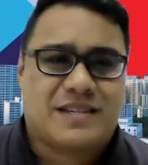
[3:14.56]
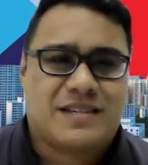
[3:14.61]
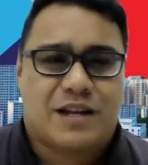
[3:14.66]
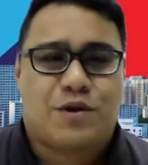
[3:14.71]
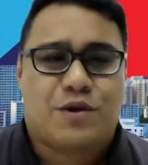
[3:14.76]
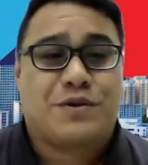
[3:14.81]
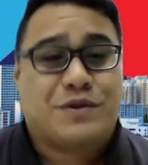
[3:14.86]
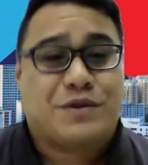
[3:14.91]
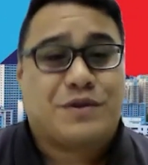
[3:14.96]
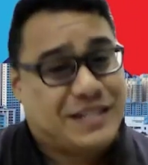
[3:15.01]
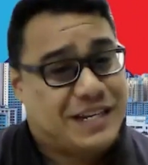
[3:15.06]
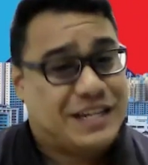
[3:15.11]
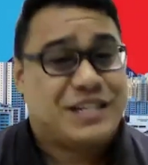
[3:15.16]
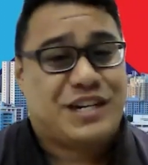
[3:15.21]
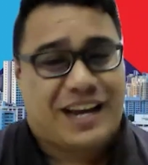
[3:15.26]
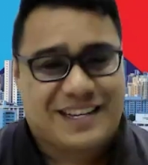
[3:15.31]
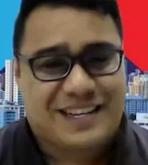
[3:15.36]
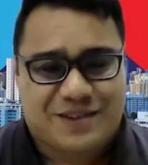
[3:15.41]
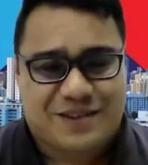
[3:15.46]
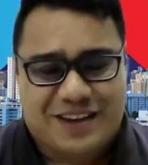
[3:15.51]
I don't want to
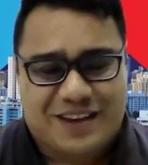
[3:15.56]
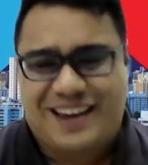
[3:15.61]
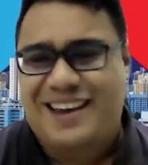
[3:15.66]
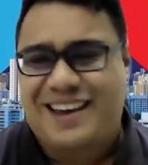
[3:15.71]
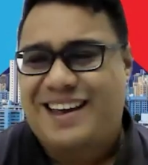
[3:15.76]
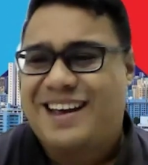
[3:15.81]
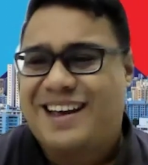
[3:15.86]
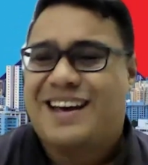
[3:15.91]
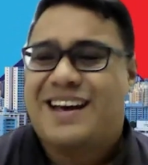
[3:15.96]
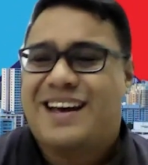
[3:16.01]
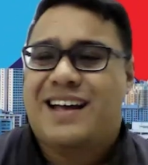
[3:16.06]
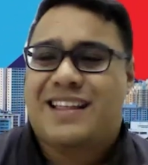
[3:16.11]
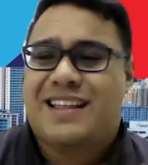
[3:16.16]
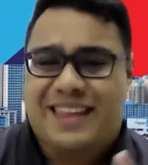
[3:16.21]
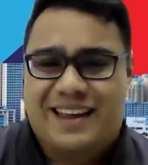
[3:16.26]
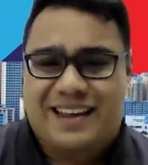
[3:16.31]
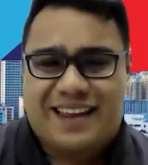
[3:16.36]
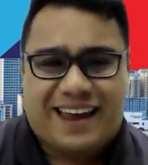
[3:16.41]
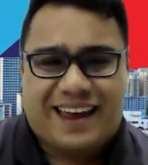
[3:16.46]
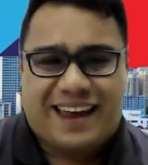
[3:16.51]
suggest, okay?
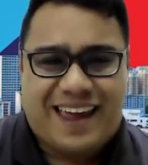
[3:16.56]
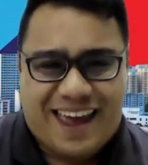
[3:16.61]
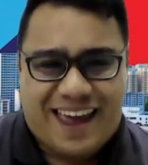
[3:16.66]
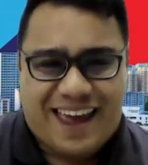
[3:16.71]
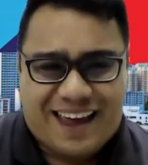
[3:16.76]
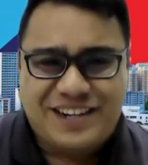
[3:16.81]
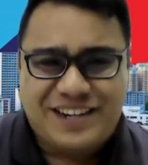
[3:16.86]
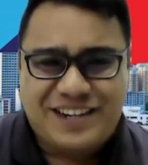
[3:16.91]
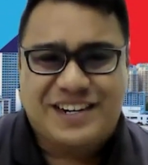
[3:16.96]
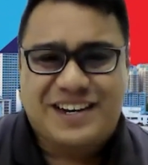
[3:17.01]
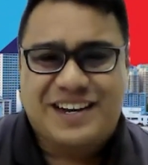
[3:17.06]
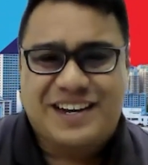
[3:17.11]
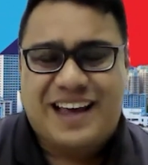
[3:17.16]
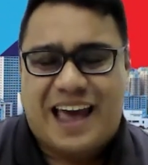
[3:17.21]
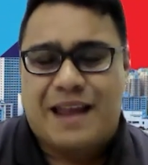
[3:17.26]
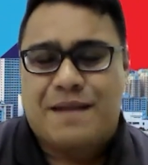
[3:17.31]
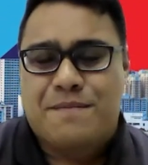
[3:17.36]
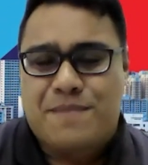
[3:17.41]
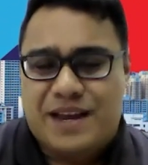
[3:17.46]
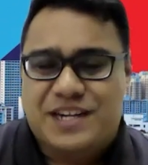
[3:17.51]
Take that cash
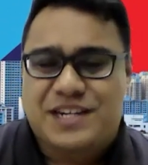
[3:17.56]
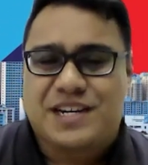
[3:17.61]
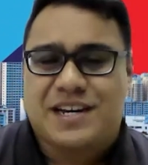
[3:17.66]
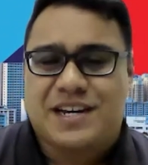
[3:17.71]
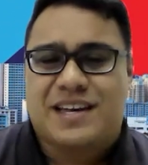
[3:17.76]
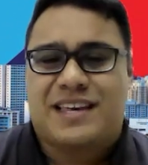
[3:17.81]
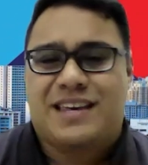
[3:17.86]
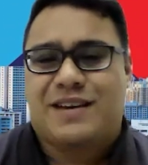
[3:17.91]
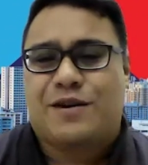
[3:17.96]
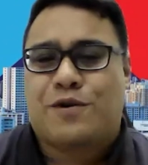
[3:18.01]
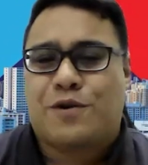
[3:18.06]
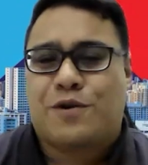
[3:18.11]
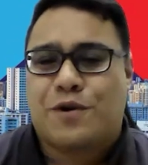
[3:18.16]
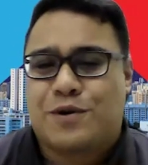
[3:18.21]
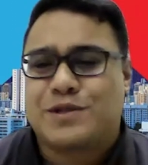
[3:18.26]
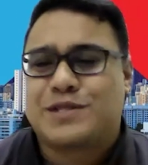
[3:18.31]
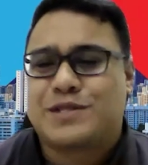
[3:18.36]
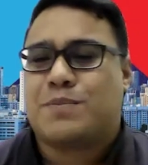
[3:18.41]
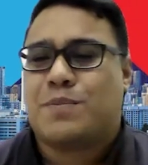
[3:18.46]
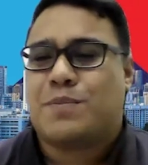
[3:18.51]
and make sure it
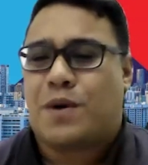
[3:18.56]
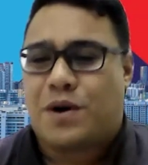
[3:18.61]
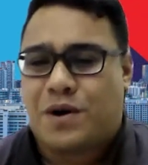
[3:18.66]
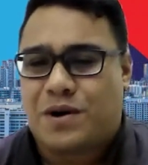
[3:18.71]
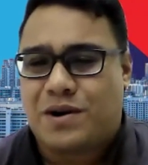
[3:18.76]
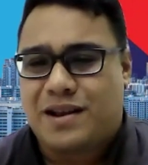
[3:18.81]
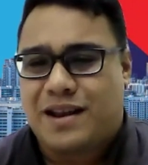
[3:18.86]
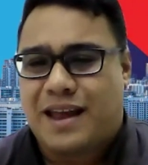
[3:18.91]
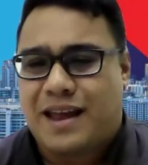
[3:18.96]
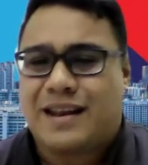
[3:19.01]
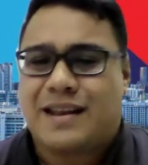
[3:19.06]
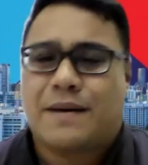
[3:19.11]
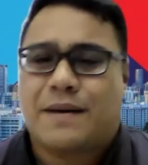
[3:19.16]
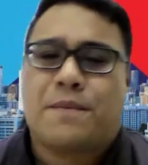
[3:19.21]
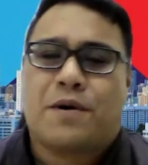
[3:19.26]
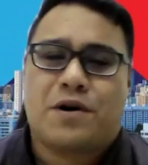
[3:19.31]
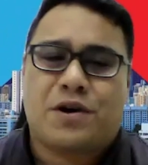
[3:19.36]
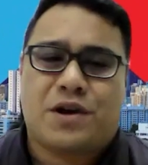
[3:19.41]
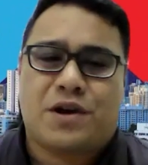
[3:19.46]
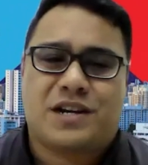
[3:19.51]
grows more than the
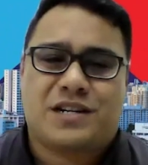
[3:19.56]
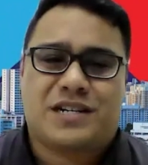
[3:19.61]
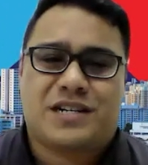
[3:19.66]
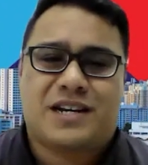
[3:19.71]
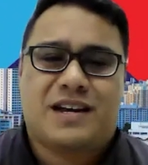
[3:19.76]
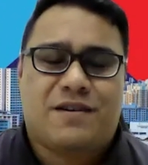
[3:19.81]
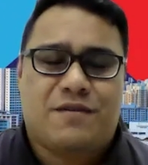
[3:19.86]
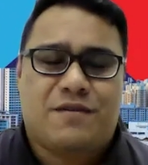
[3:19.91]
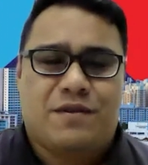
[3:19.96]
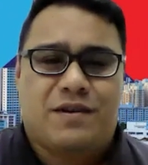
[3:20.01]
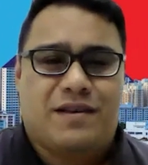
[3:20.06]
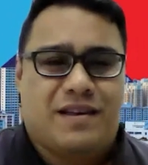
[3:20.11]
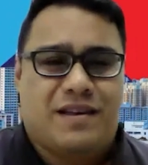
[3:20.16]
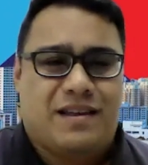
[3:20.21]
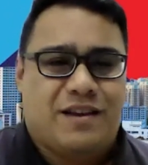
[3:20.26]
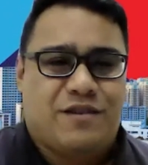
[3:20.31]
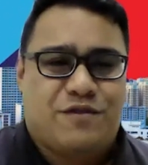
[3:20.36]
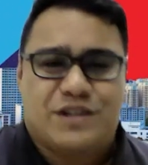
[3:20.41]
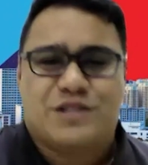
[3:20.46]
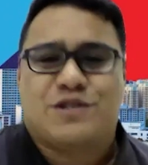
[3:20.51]
mortgage
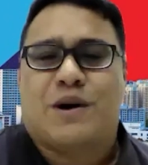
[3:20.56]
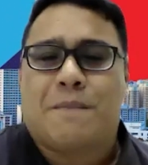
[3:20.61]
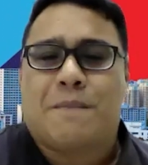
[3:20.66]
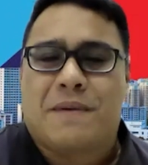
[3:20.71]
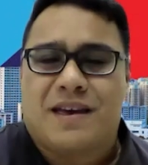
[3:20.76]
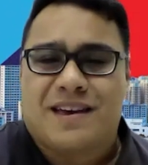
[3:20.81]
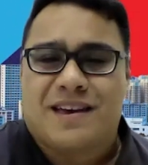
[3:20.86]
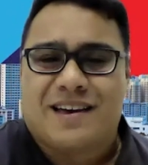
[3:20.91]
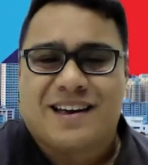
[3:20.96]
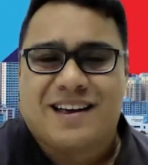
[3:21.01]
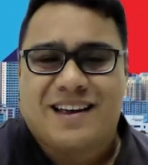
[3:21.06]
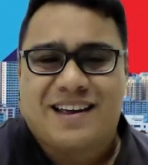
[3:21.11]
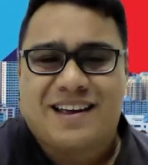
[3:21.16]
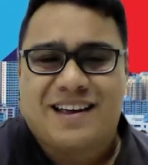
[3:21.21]
interest you're paying.